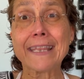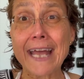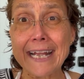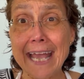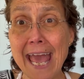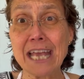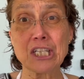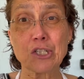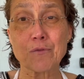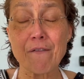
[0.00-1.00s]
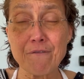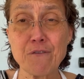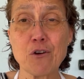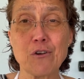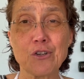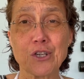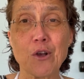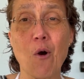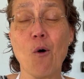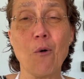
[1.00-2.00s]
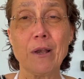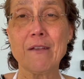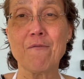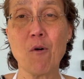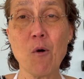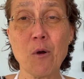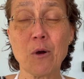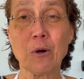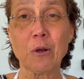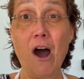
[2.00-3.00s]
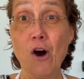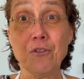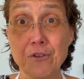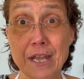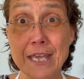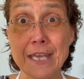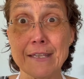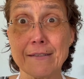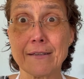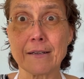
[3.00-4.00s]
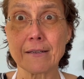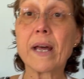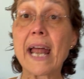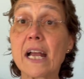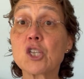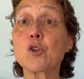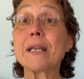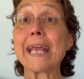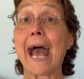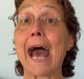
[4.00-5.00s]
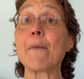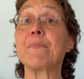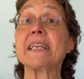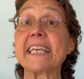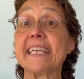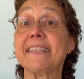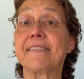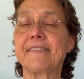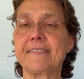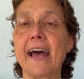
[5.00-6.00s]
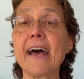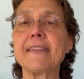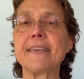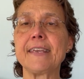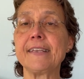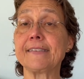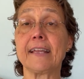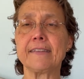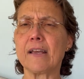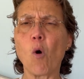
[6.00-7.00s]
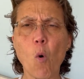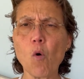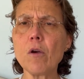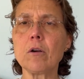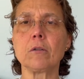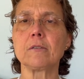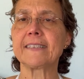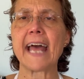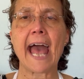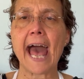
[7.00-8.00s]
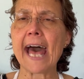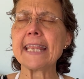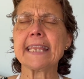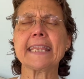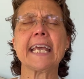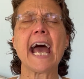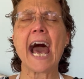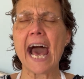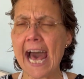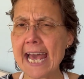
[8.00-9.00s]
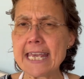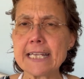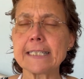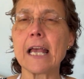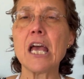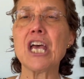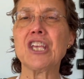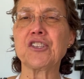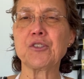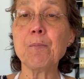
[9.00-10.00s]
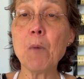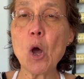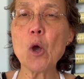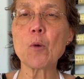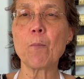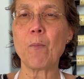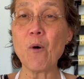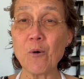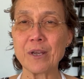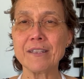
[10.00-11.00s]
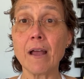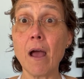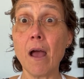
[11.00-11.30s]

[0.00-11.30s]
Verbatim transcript: than extra virgin olive oil under heat. What actually happened in the study is that the oils that had the highest smoke point